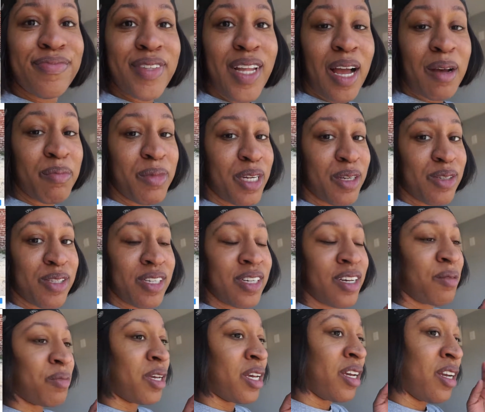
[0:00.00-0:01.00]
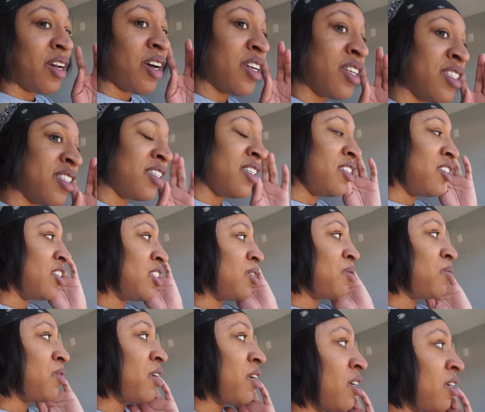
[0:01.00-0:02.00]
I'm nosy. I'm getting all the tea that
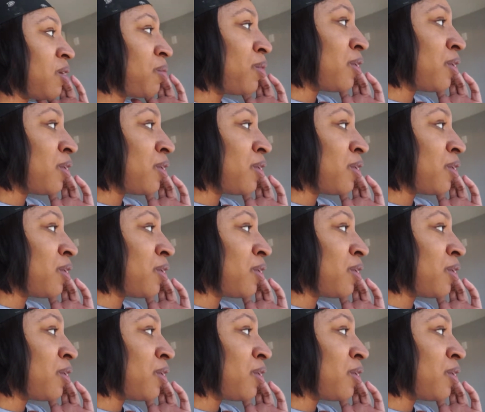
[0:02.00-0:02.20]
I'm looking up